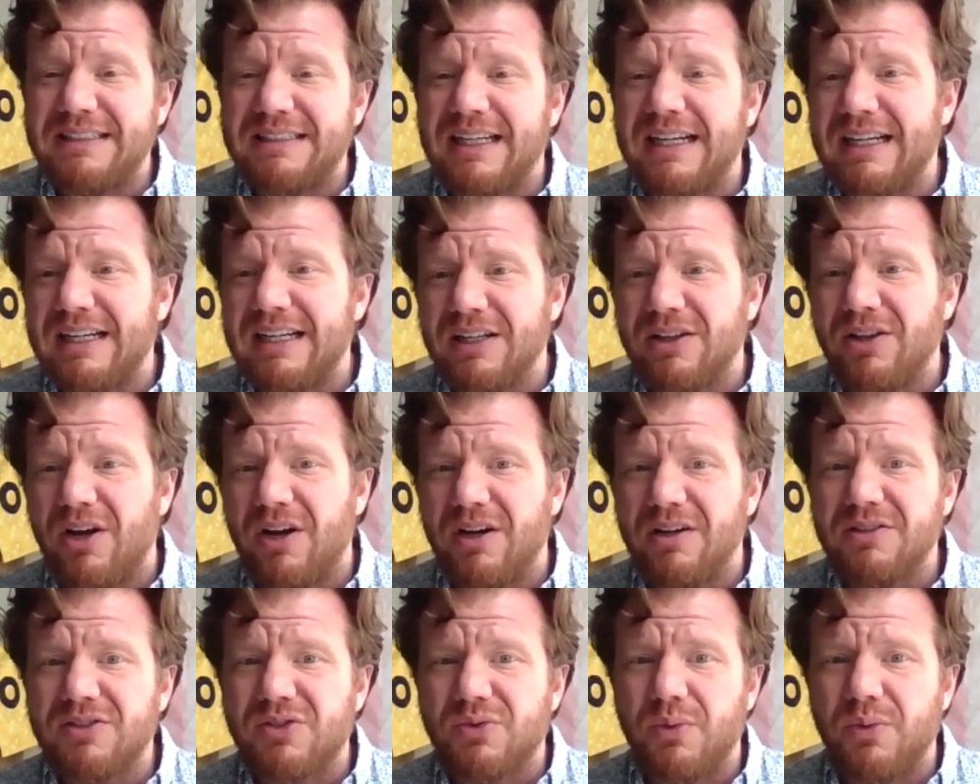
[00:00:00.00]

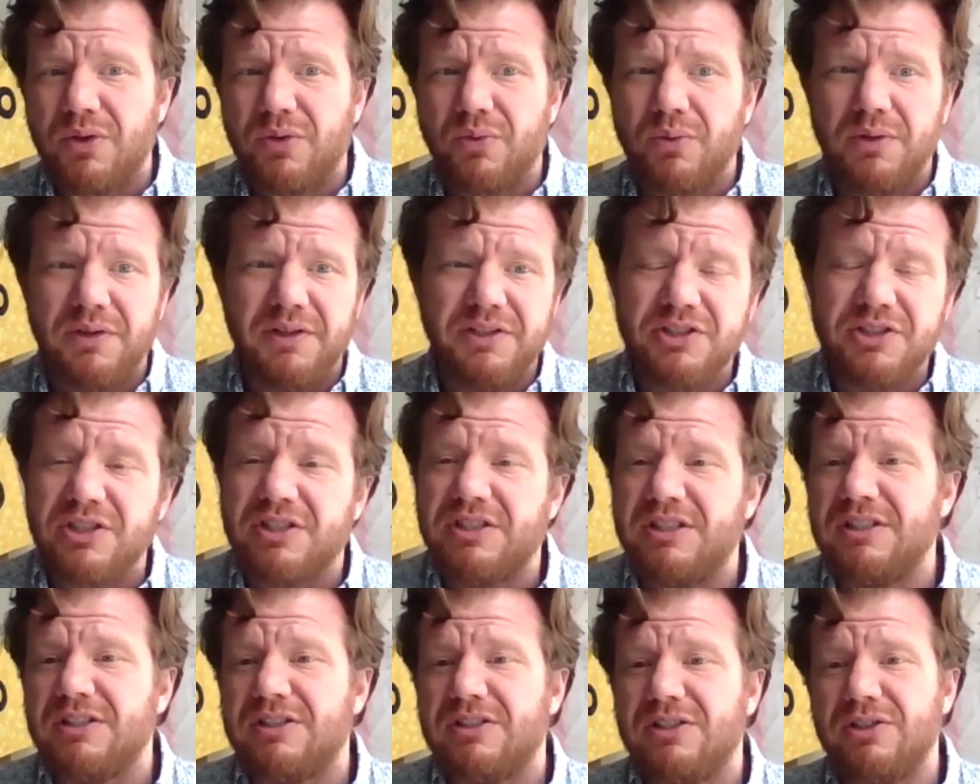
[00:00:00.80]
dialogues with
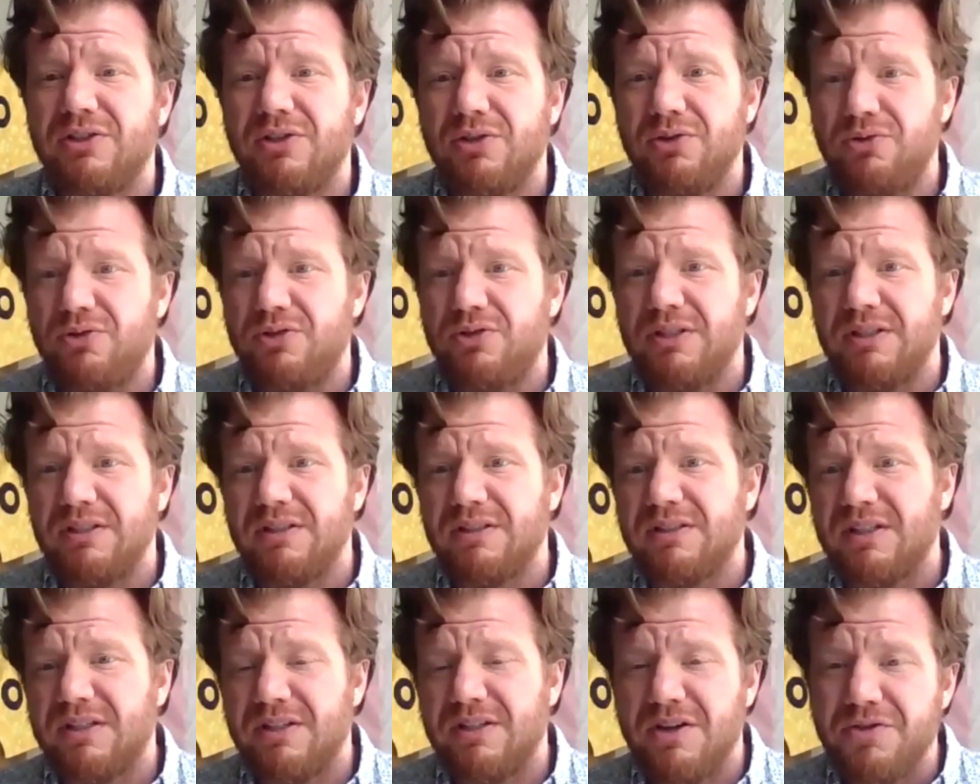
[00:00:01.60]
religious
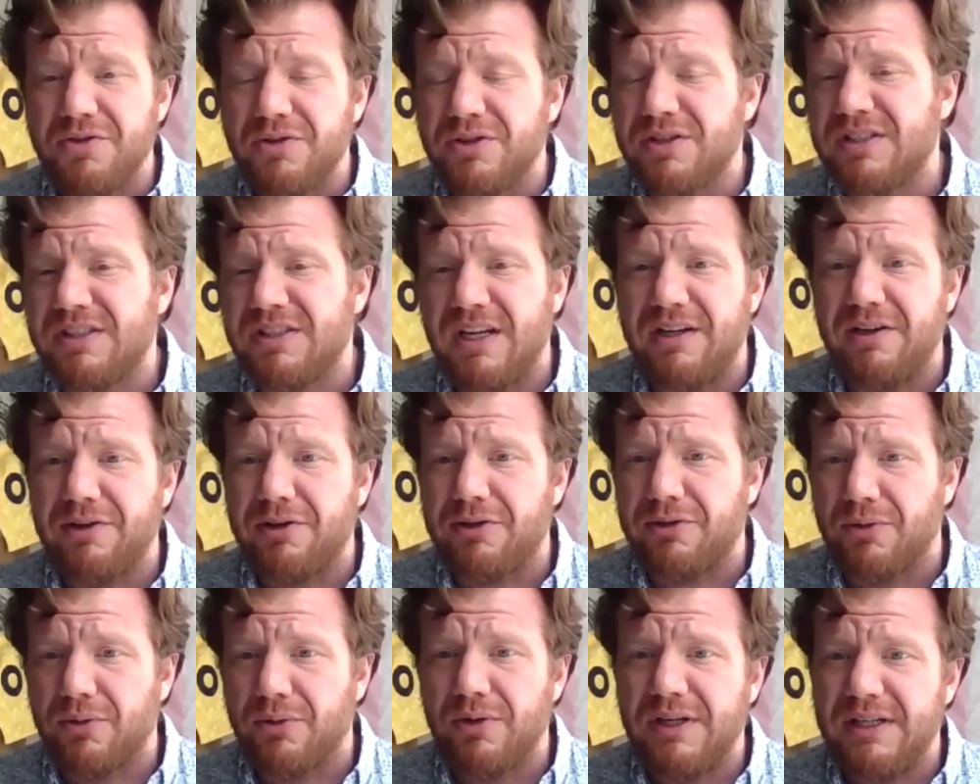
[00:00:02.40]
institutions and other state
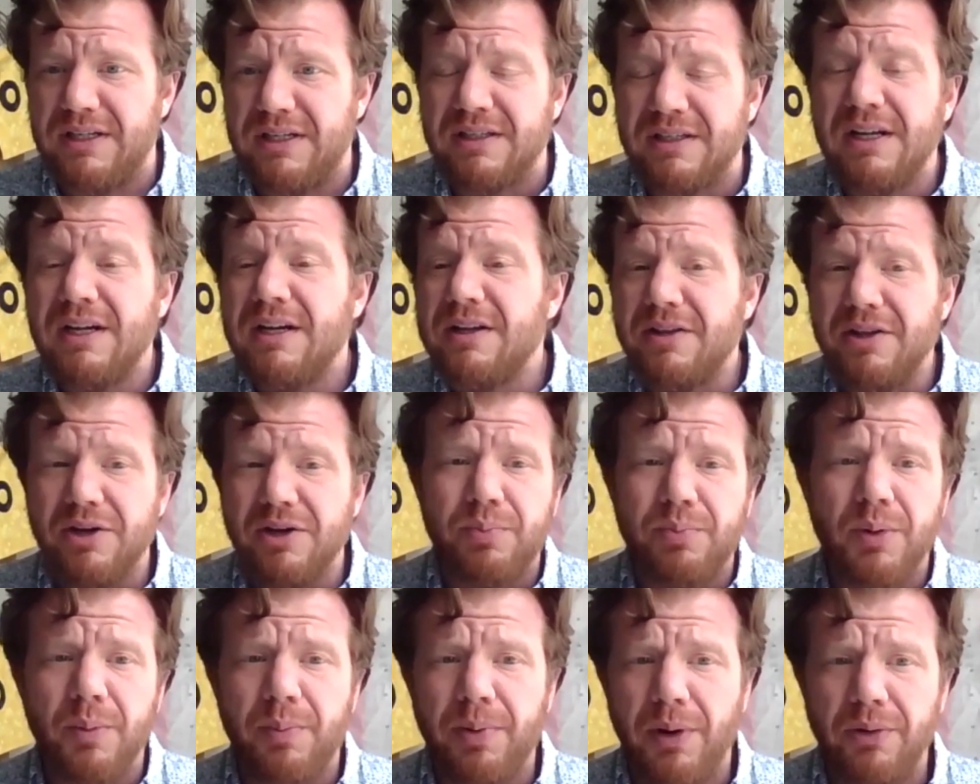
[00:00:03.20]
authorities that
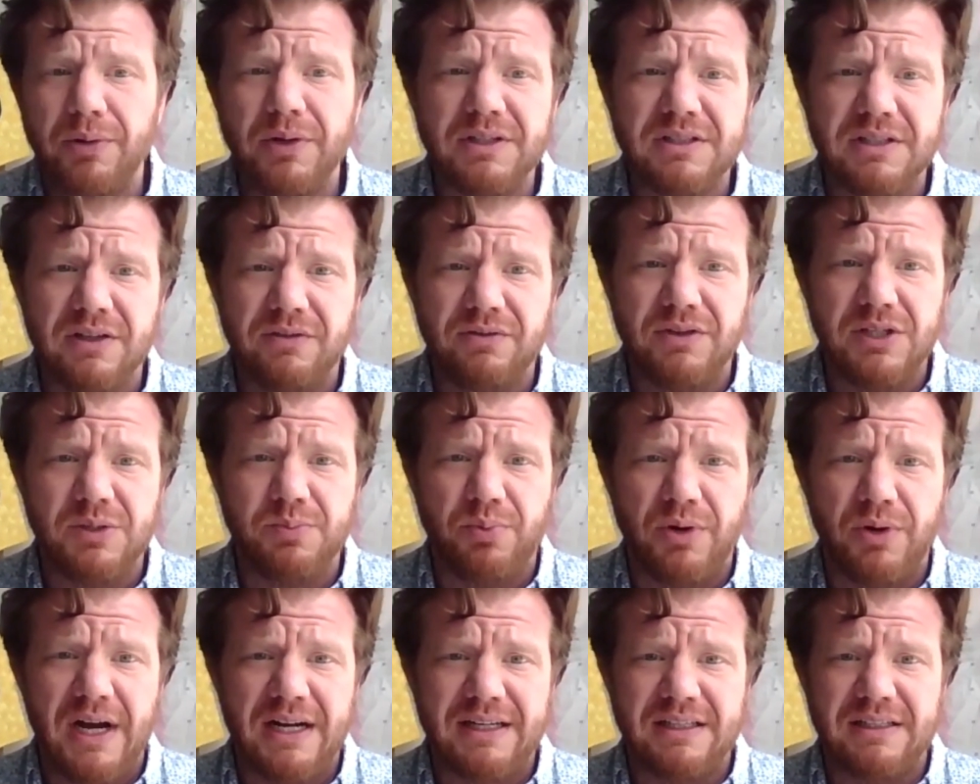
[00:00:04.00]
are proponents of these
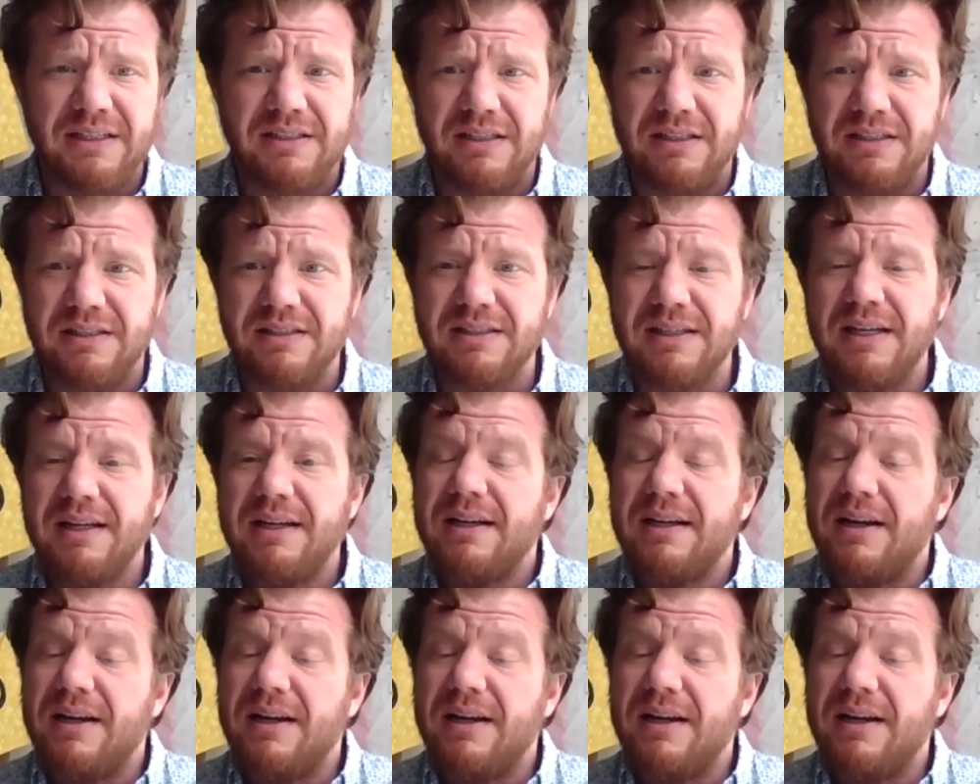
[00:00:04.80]
practices.